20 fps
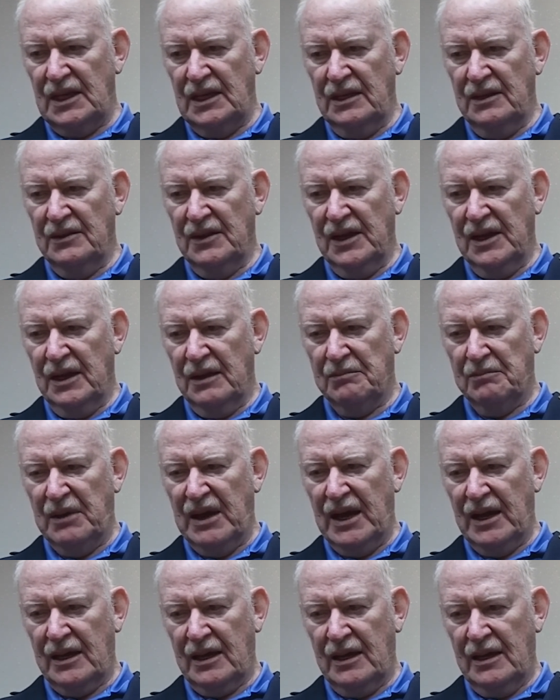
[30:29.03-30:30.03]
And they got
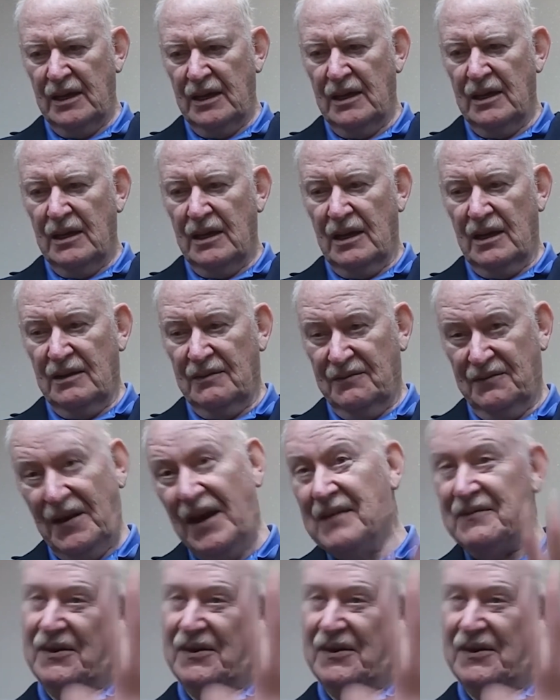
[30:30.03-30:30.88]
back on 5